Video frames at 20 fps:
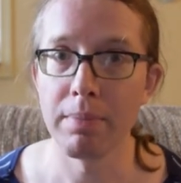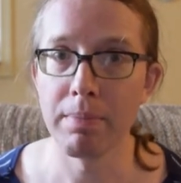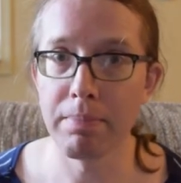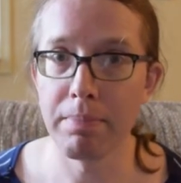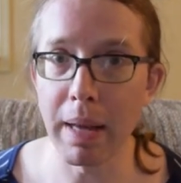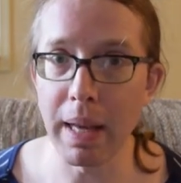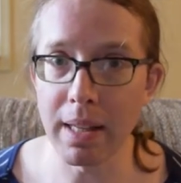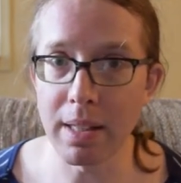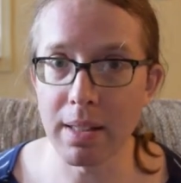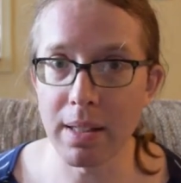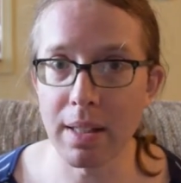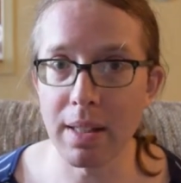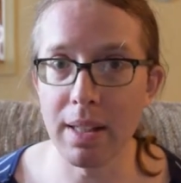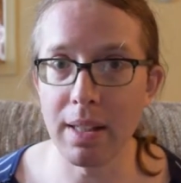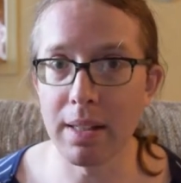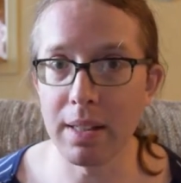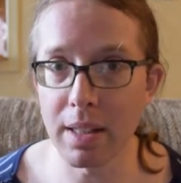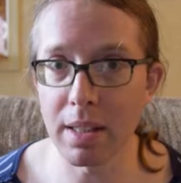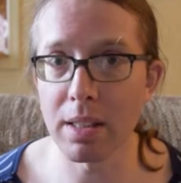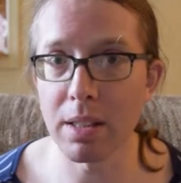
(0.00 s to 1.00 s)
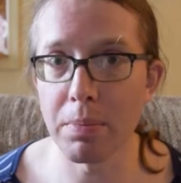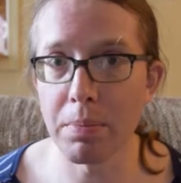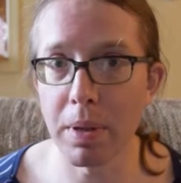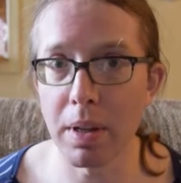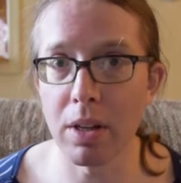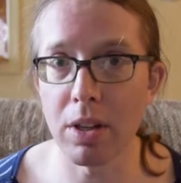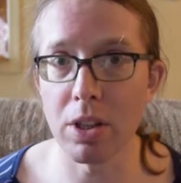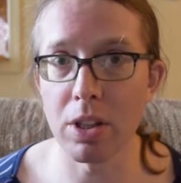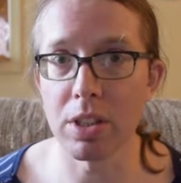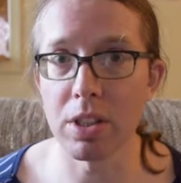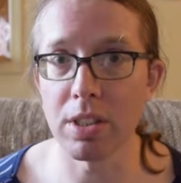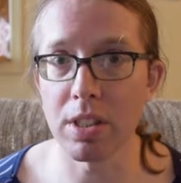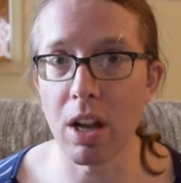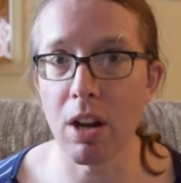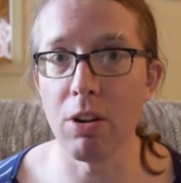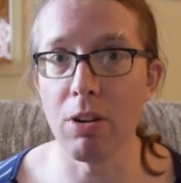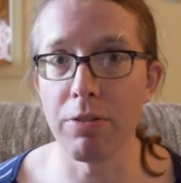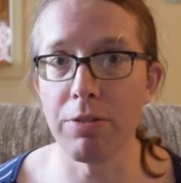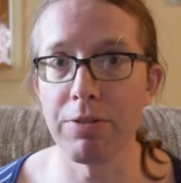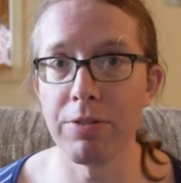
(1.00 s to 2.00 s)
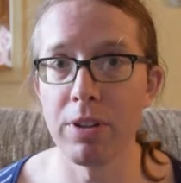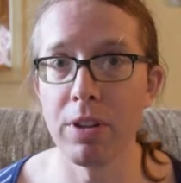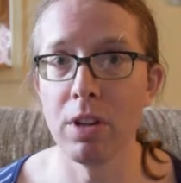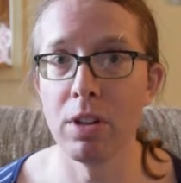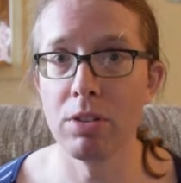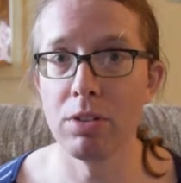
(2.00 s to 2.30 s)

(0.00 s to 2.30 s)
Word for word: basically discipline yourself